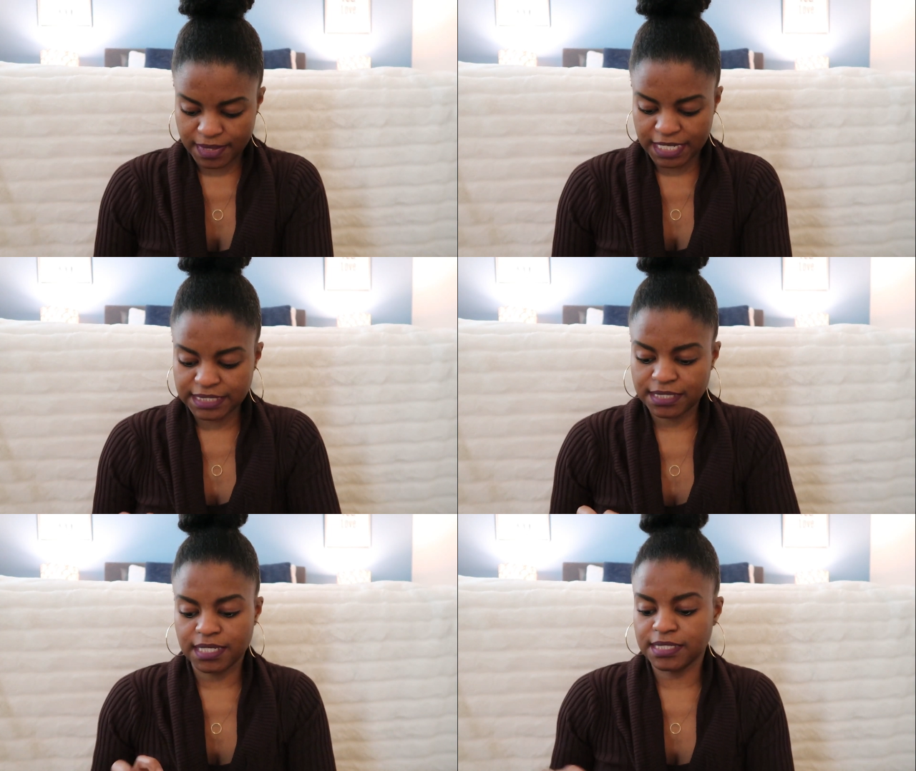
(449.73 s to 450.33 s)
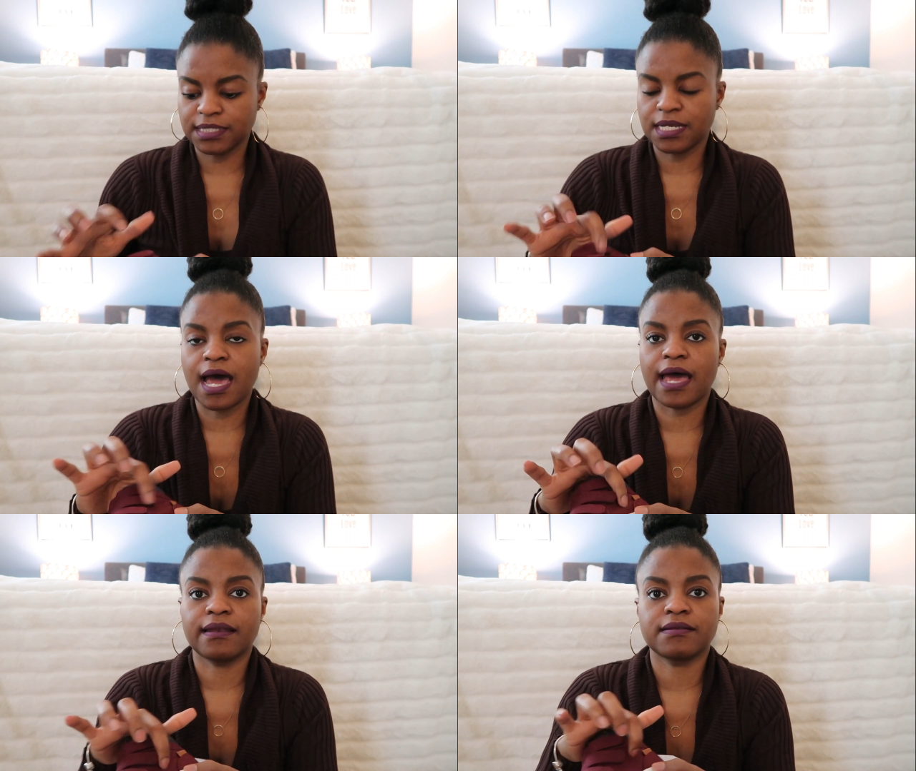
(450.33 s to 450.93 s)
This is
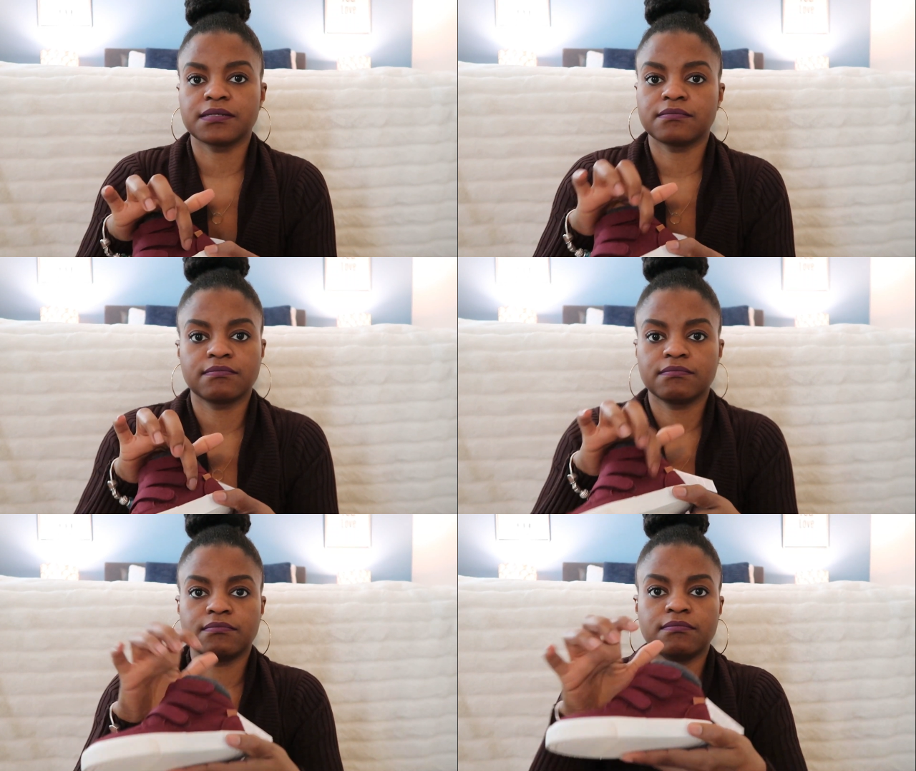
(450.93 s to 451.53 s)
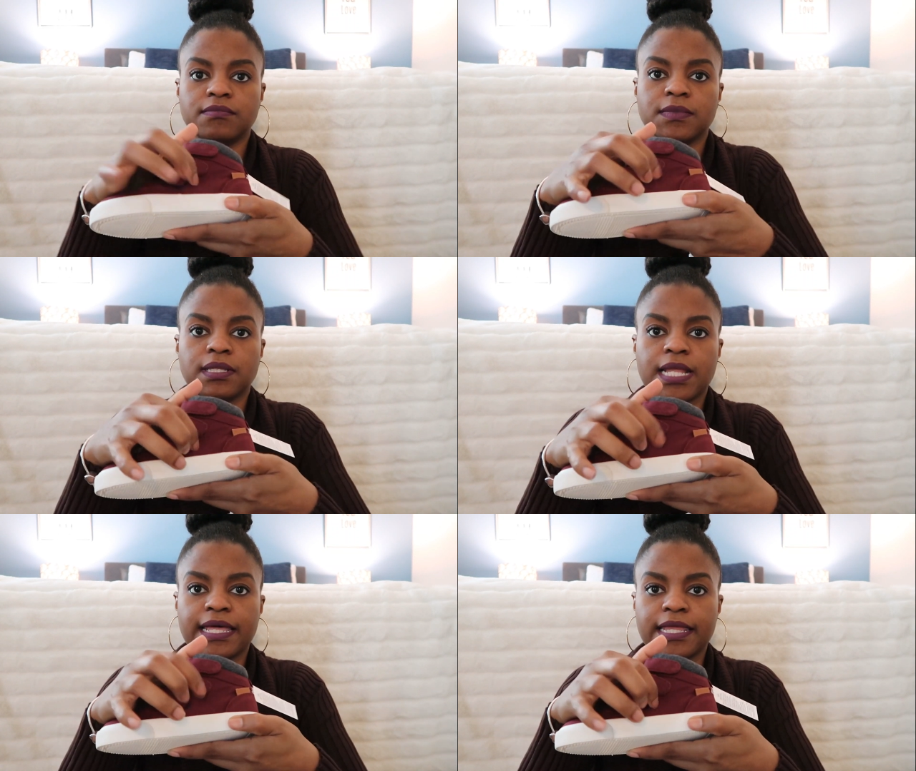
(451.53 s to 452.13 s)
not
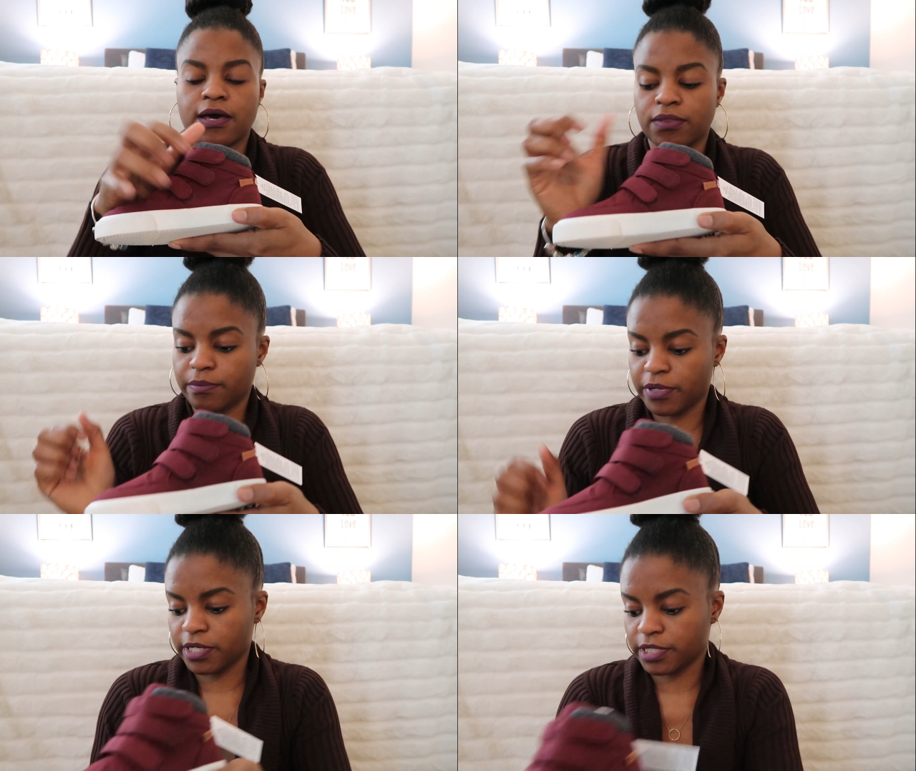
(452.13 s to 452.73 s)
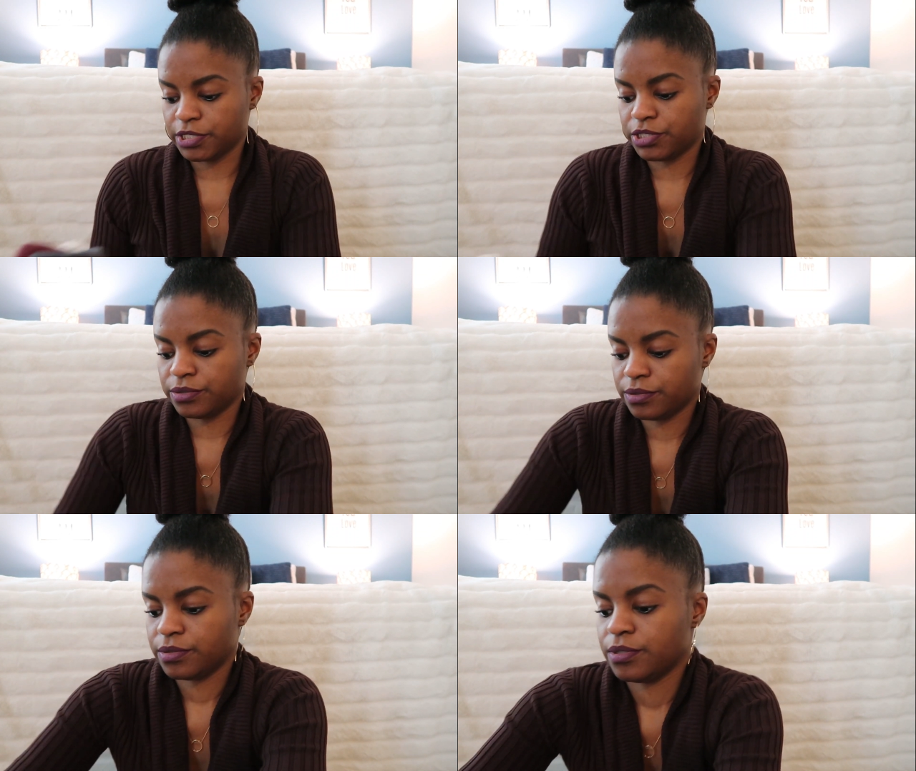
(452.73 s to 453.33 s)
like that on the burgundy shoe.